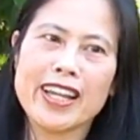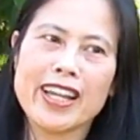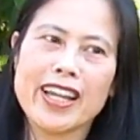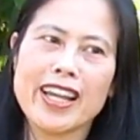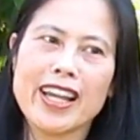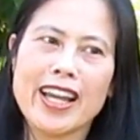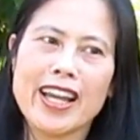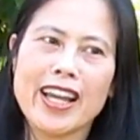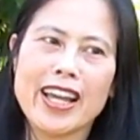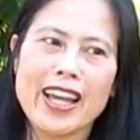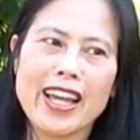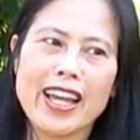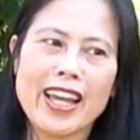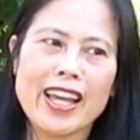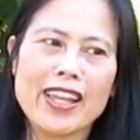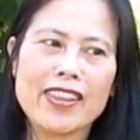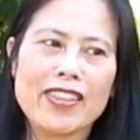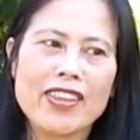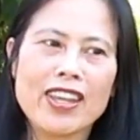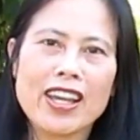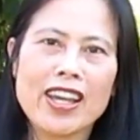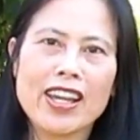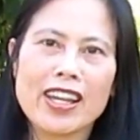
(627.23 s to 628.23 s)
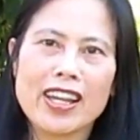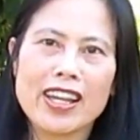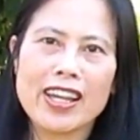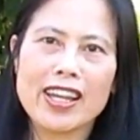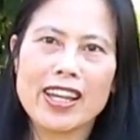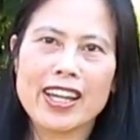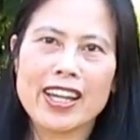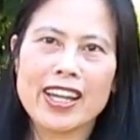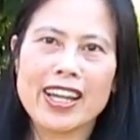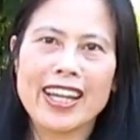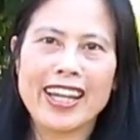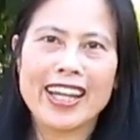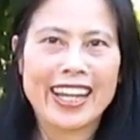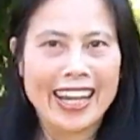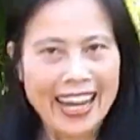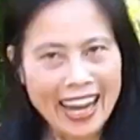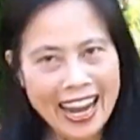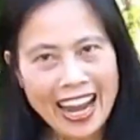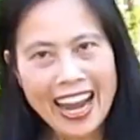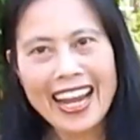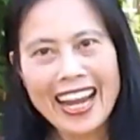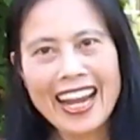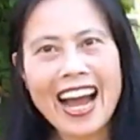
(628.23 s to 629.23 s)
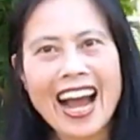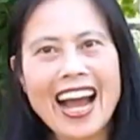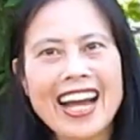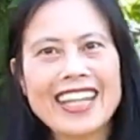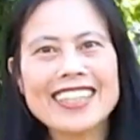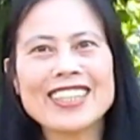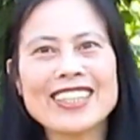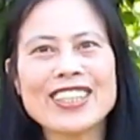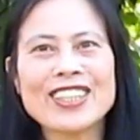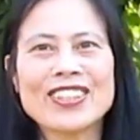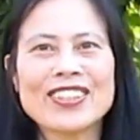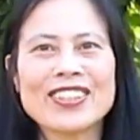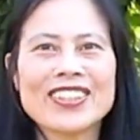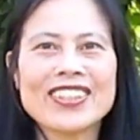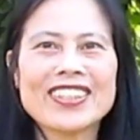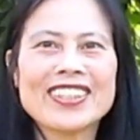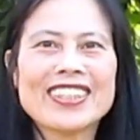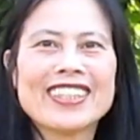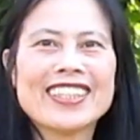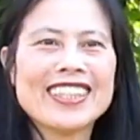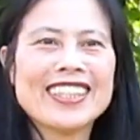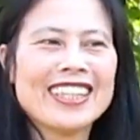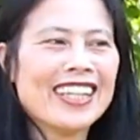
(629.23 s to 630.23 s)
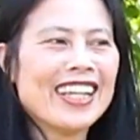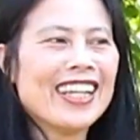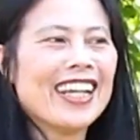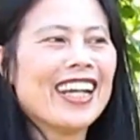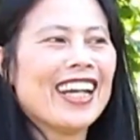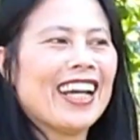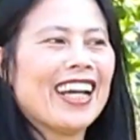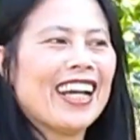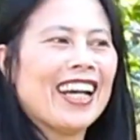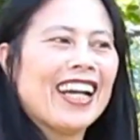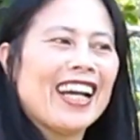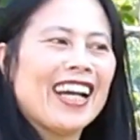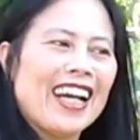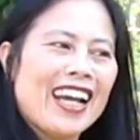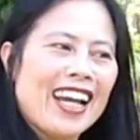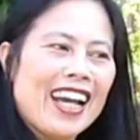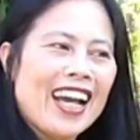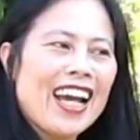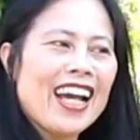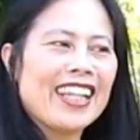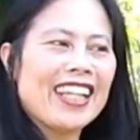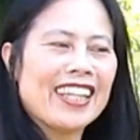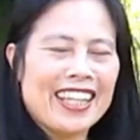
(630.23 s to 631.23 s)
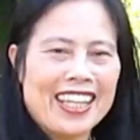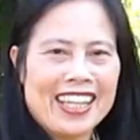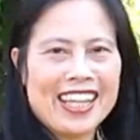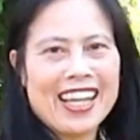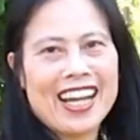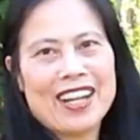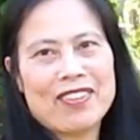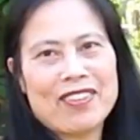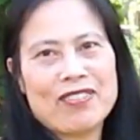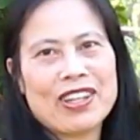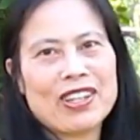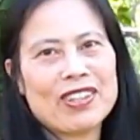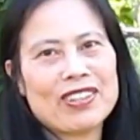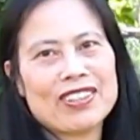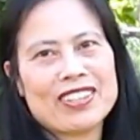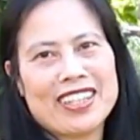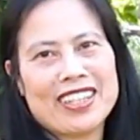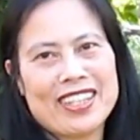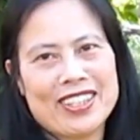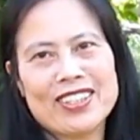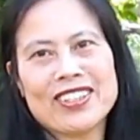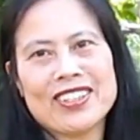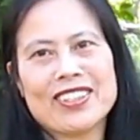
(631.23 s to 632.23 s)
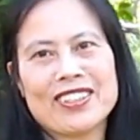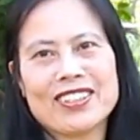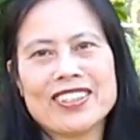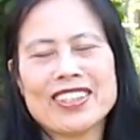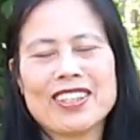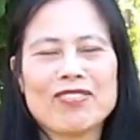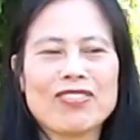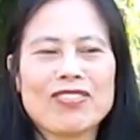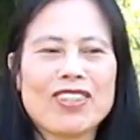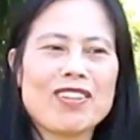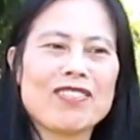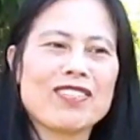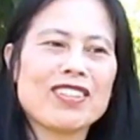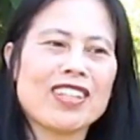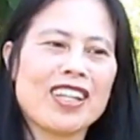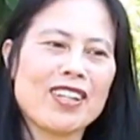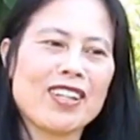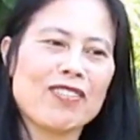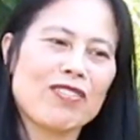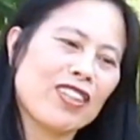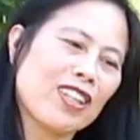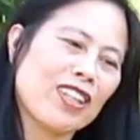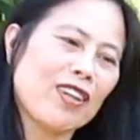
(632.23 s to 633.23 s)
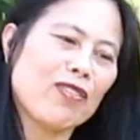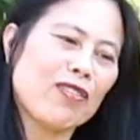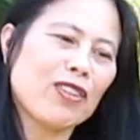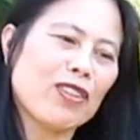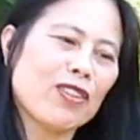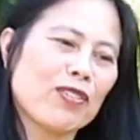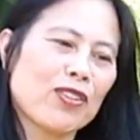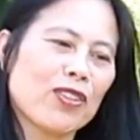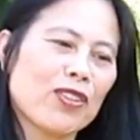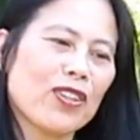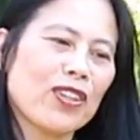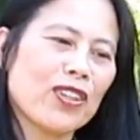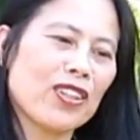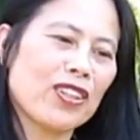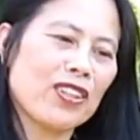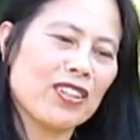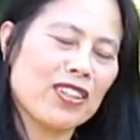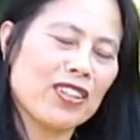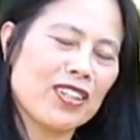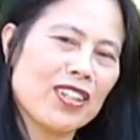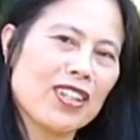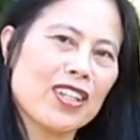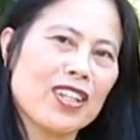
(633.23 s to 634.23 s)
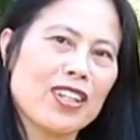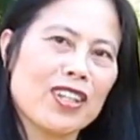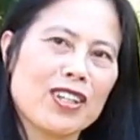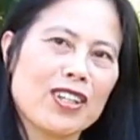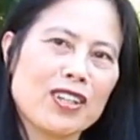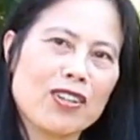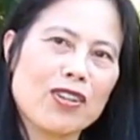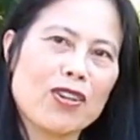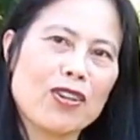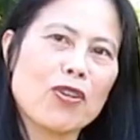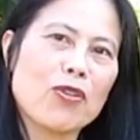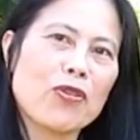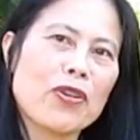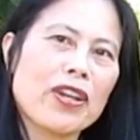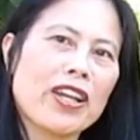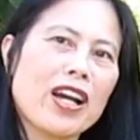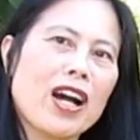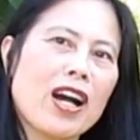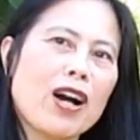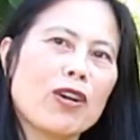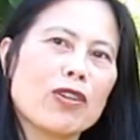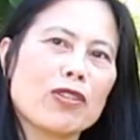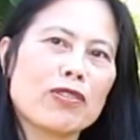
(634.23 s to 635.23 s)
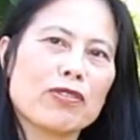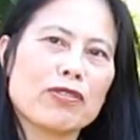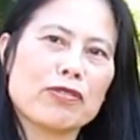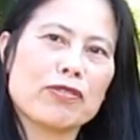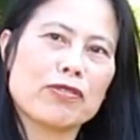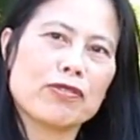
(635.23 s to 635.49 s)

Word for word: Yeah, you and, asked me. Let's let's yeah, go I get some you. food, some Chinese. And yeah, because I you know sometimes I am in the mood for uh, going out on